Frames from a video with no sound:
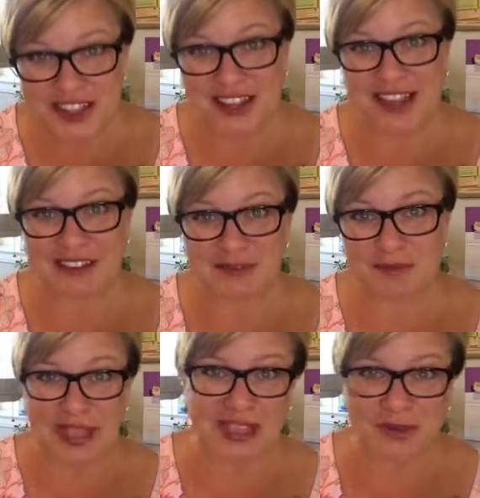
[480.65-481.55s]
and
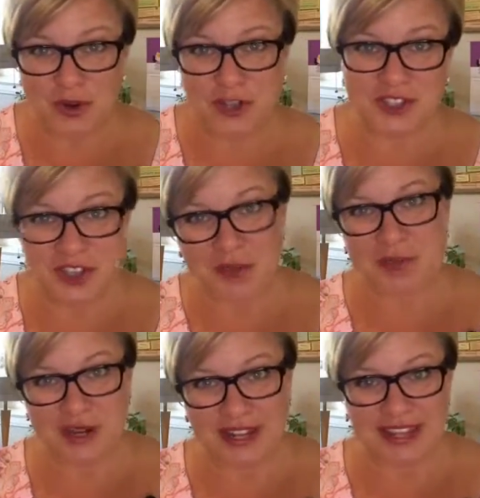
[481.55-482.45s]
making words look
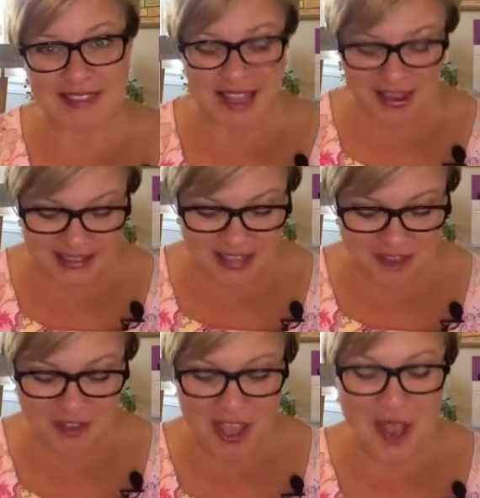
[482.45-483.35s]
pretty and that kind of
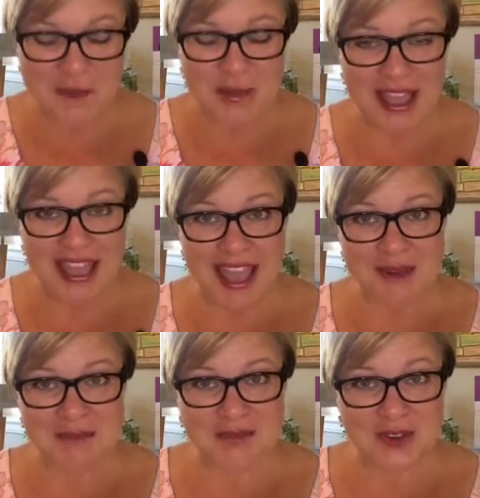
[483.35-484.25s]
stuff. But I
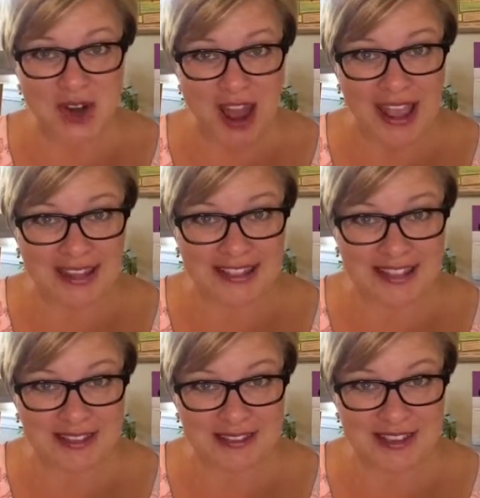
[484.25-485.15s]
am trying
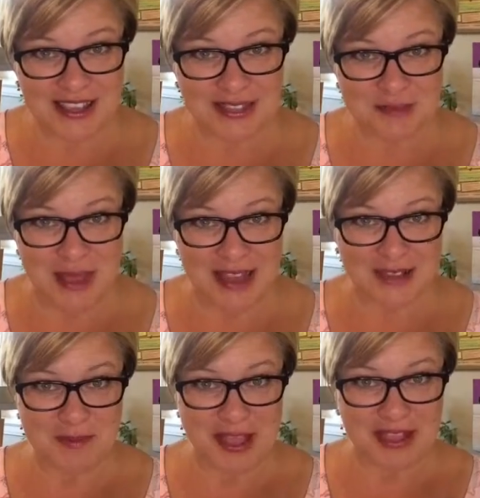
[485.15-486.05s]
to
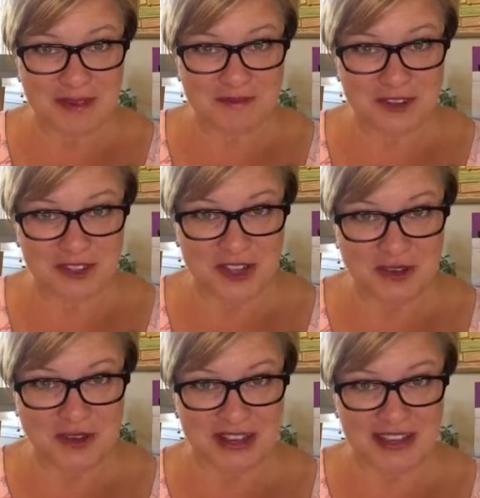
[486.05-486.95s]
expand my comfort
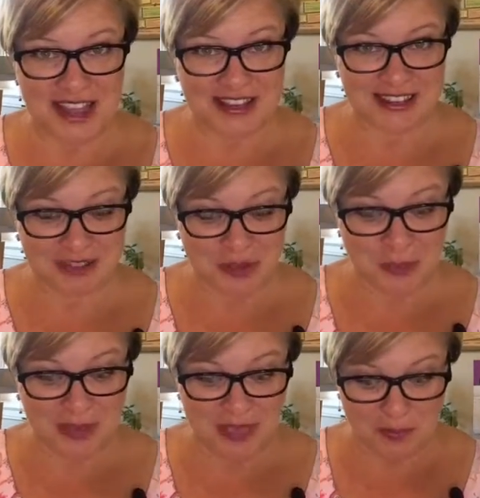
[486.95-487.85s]
zone and do
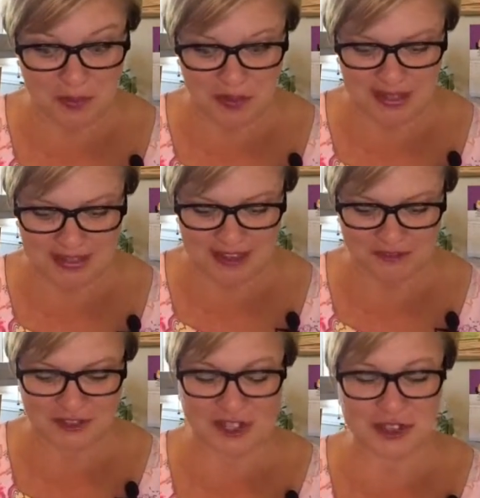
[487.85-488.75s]
people and
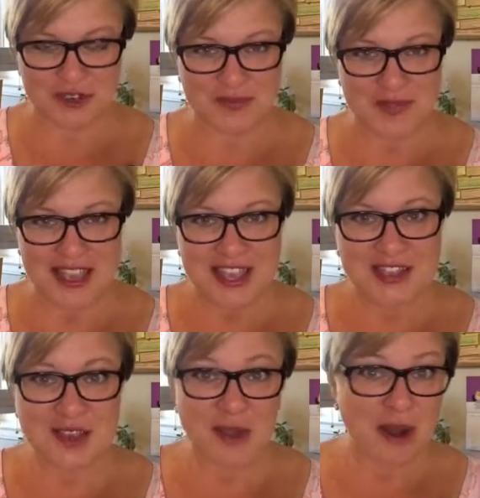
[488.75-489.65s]
stuff too.
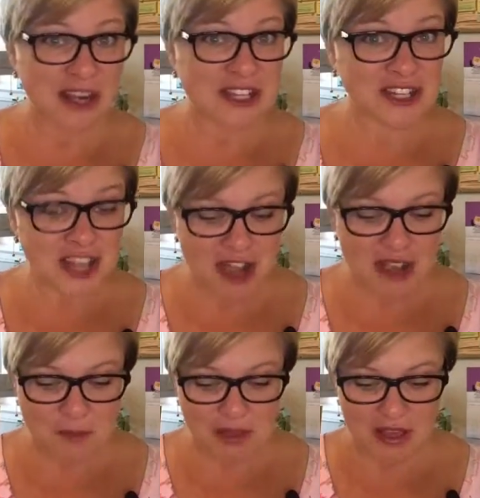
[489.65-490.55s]
So I wanted to share a
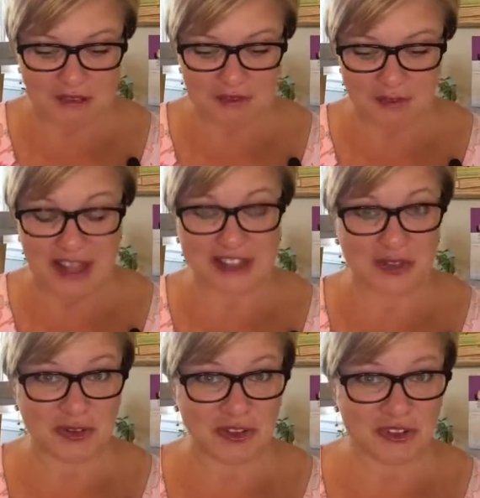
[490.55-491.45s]
couple of my
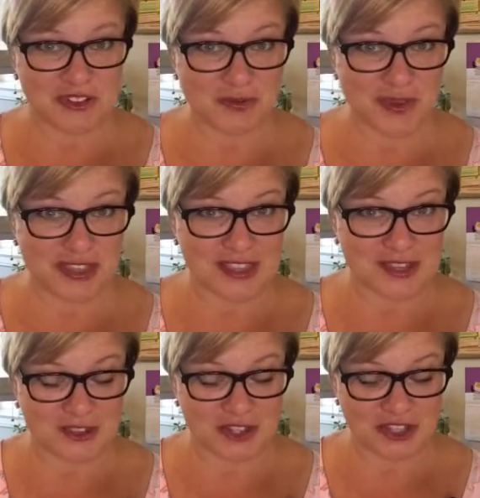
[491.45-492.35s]
doodles with
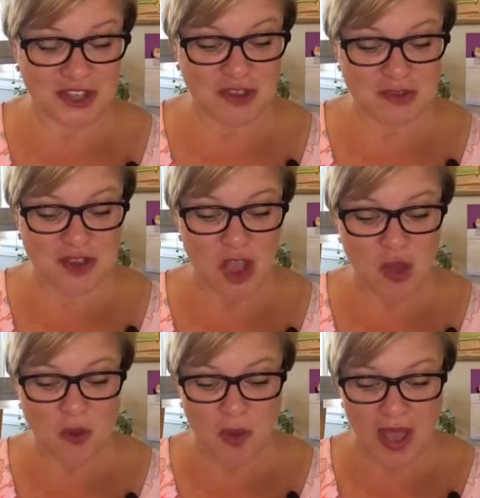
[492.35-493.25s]
you, just so you
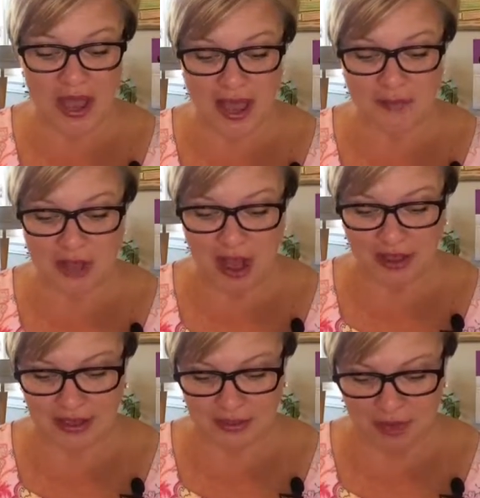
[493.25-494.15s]
know what I'm
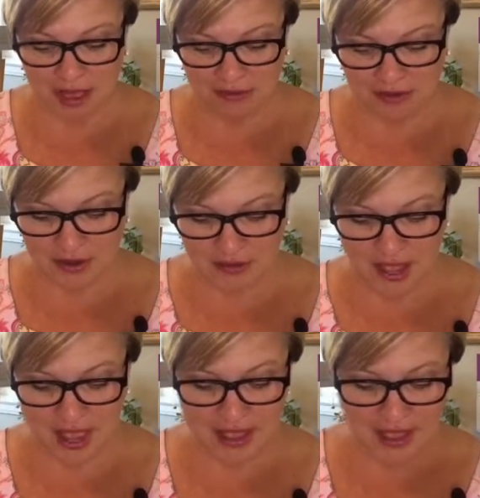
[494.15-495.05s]
talking about,
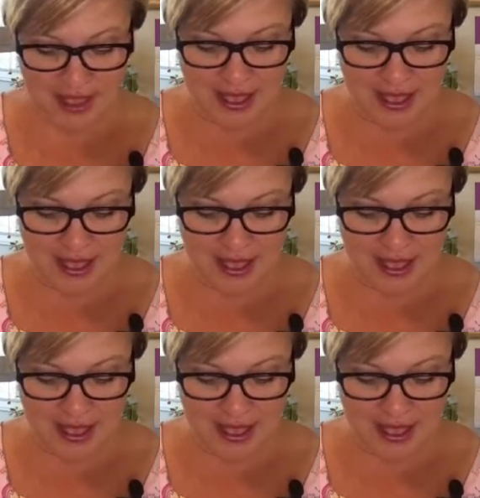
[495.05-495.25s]
okay?